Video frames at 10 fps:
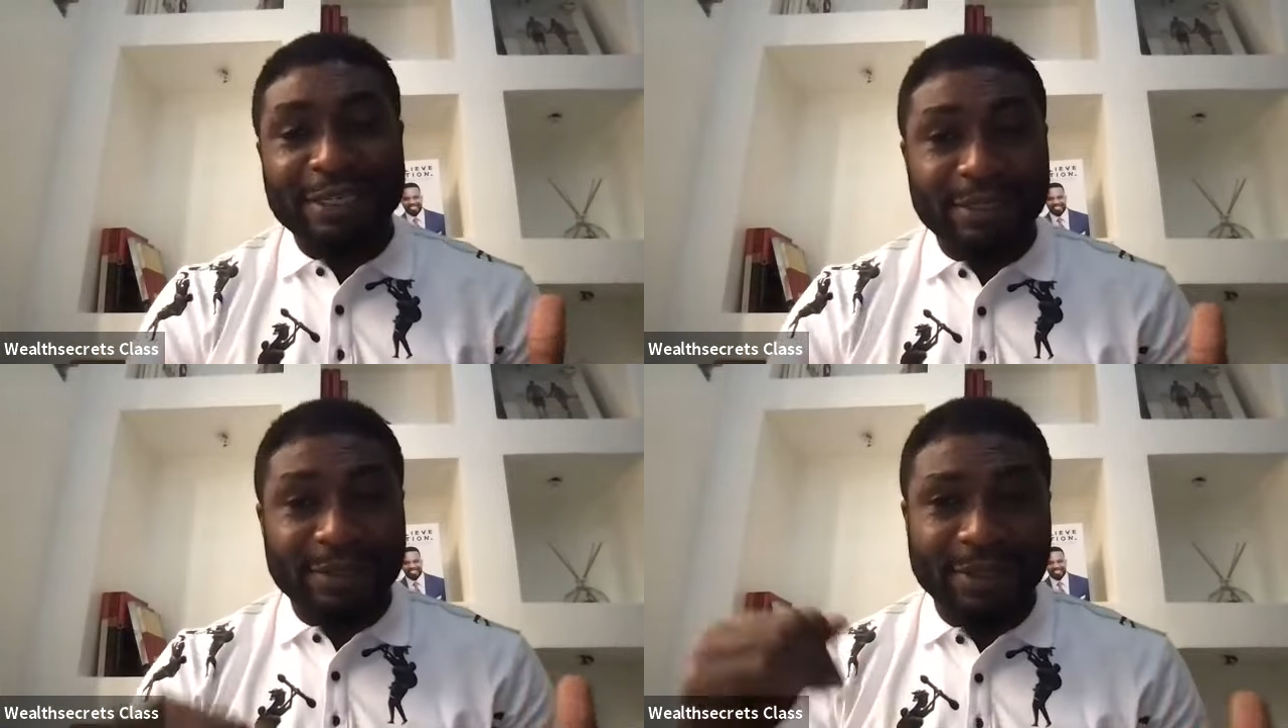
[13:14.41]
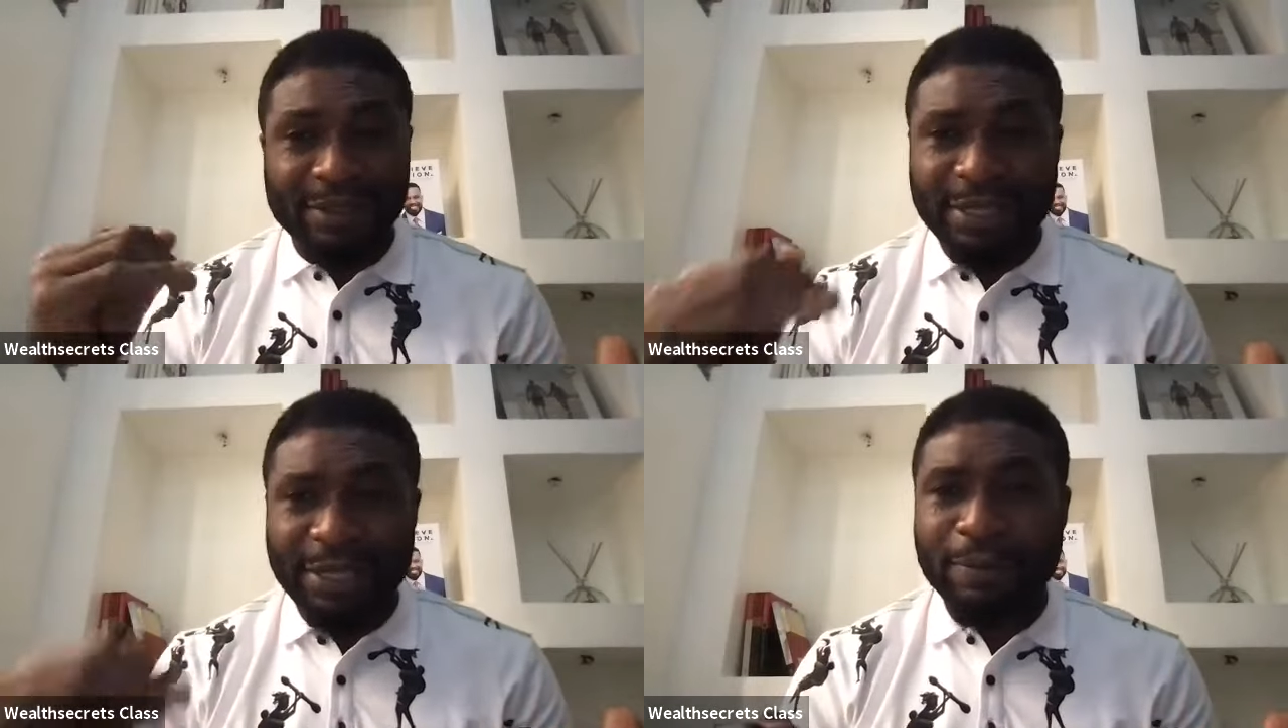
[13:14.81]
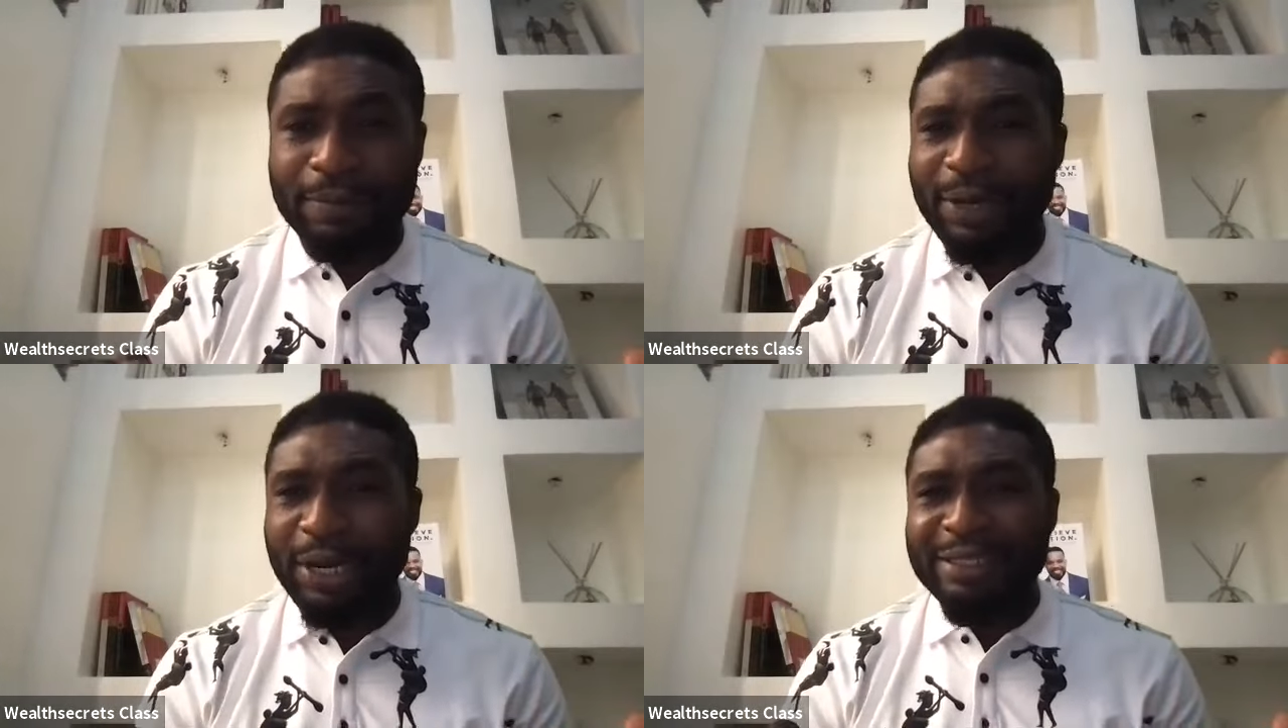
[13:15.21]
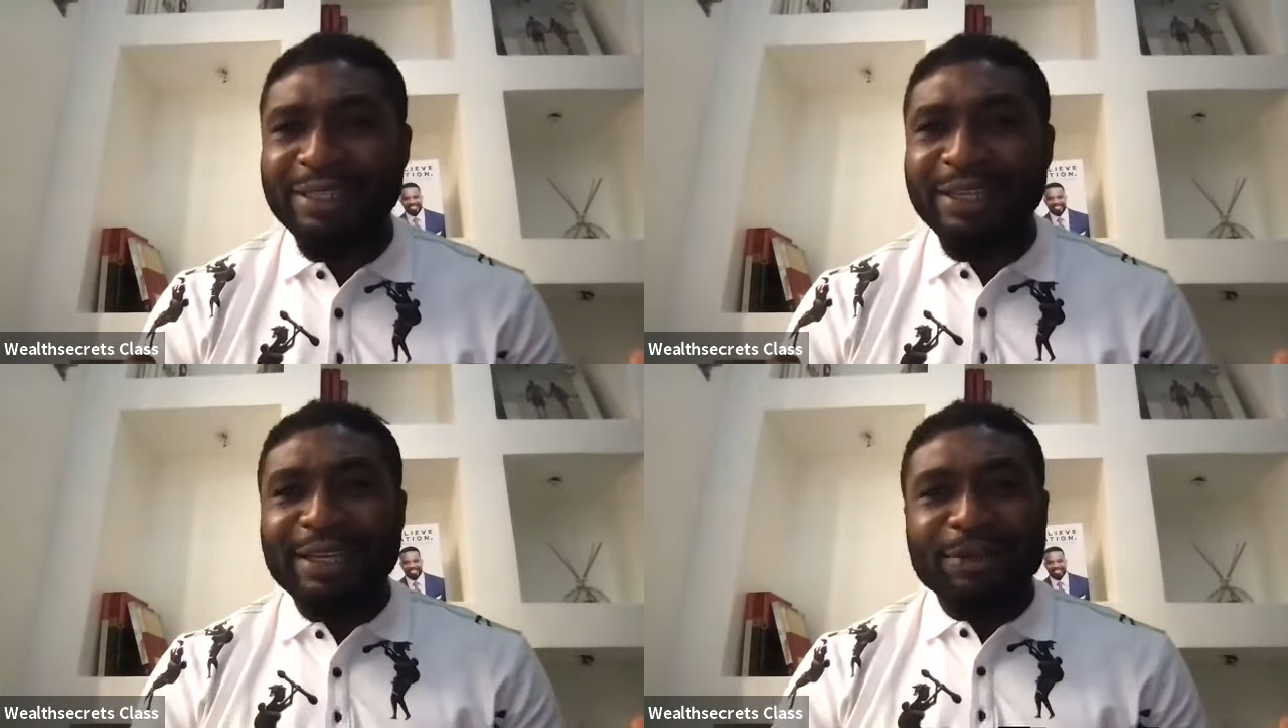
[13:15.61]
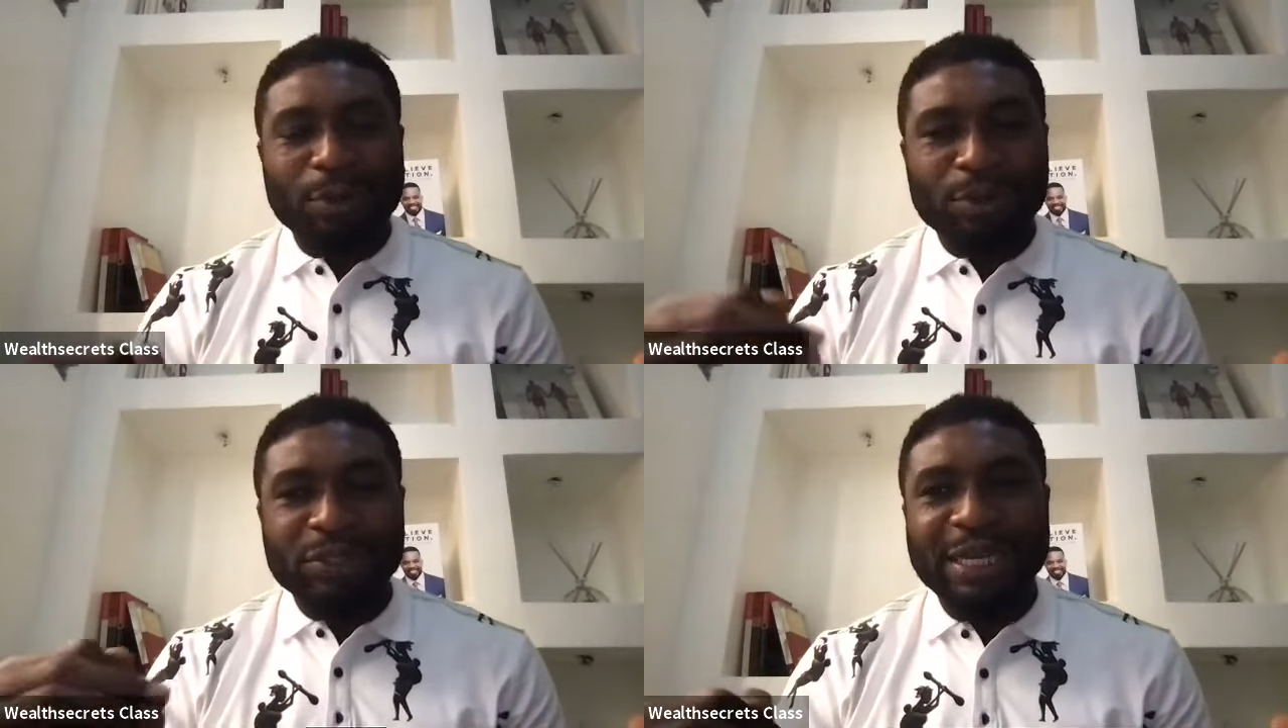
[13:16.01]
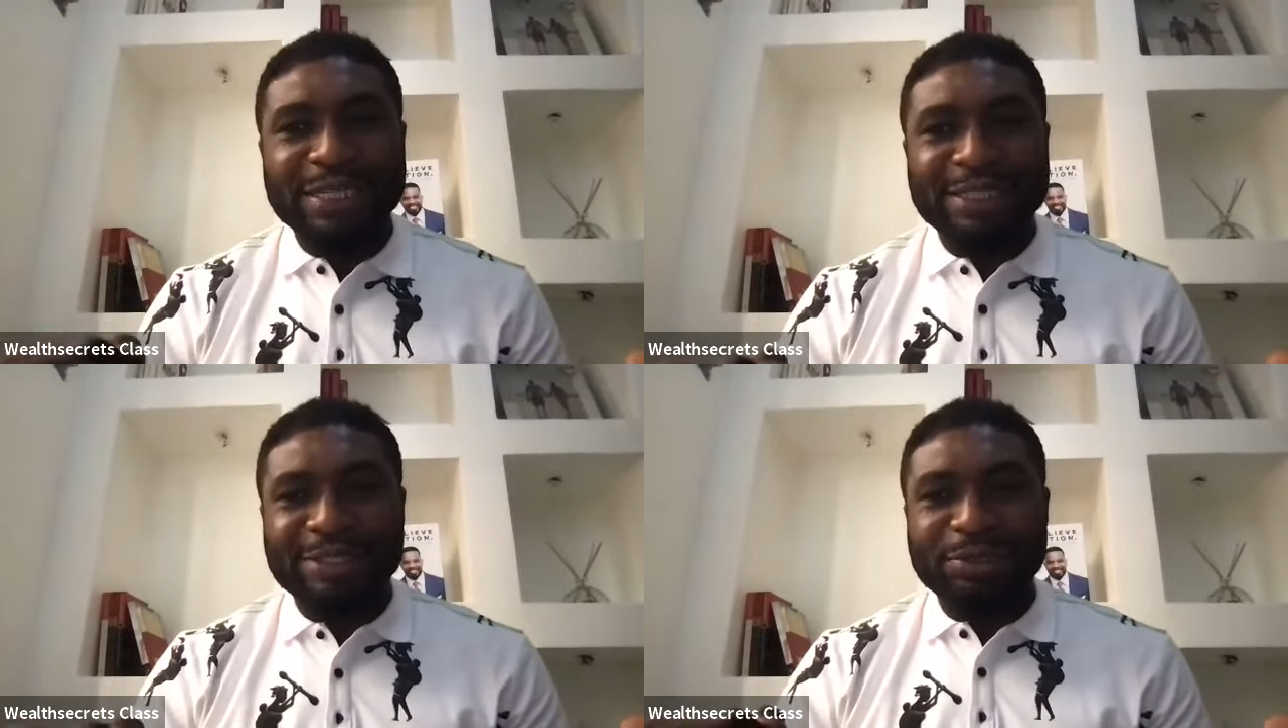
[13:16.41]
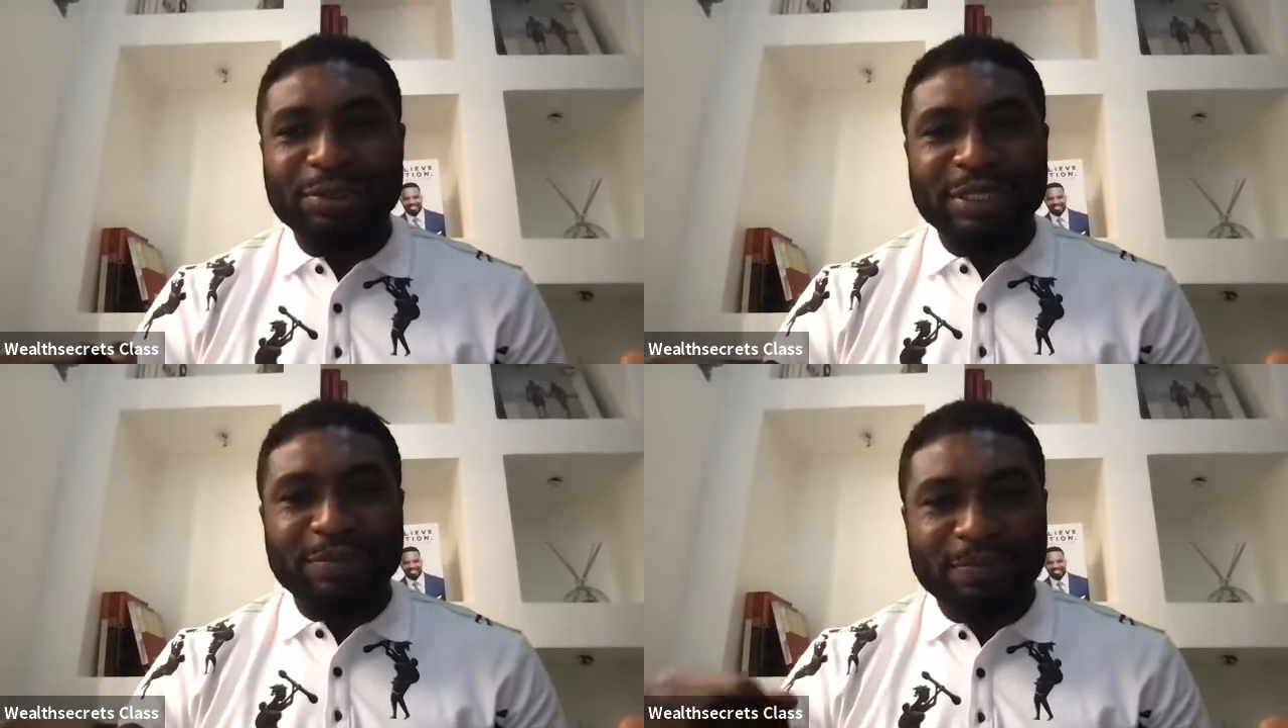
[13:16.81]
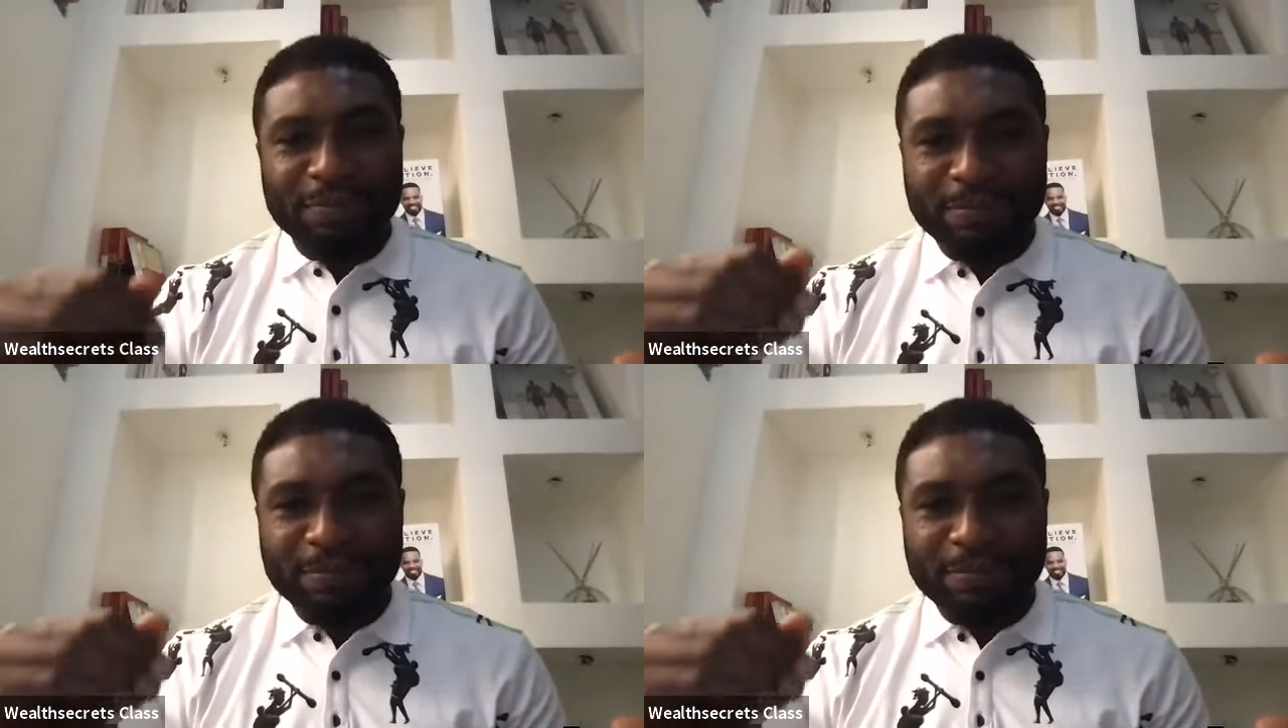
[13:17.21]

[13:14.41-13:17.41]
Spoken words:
This is the second part. Coach Dan is doing